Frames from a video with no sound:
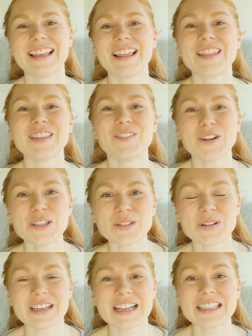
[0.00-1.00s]
The first
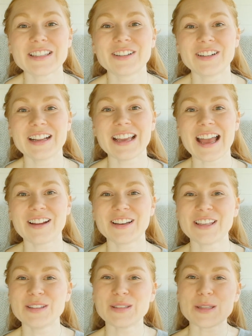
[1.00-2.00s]
one is learning how to
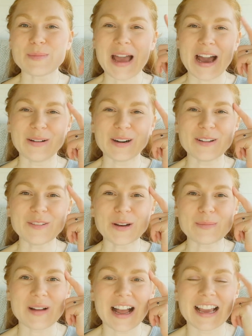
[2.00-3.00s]
use the power of your
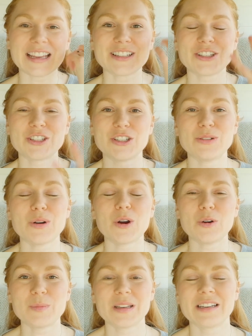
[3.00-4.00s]
mind to
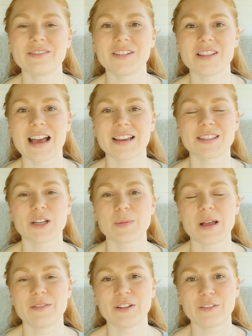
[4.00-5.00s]
open and relax your
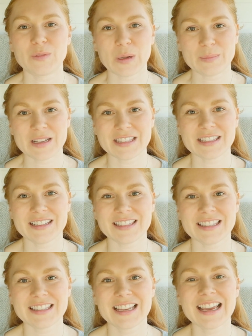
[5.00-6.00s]
pelvic floor
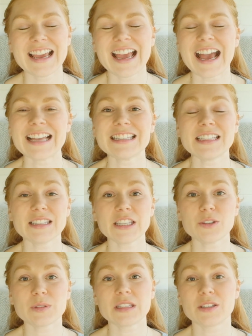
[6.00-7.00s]
muscles. Ideally,
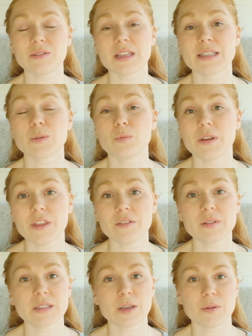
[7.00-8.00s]
you would do this with a
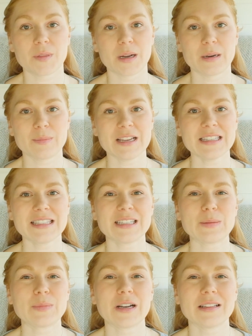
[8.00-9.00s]
physiotherapist,
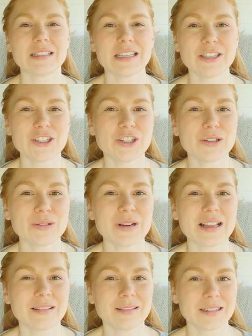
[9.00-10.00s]
but I'll teach you
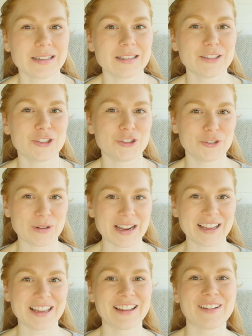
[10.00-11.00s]
a little
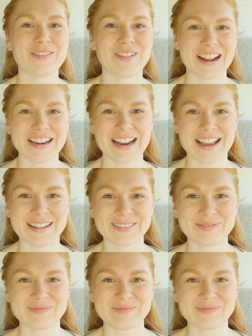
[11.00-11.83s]
trick right now.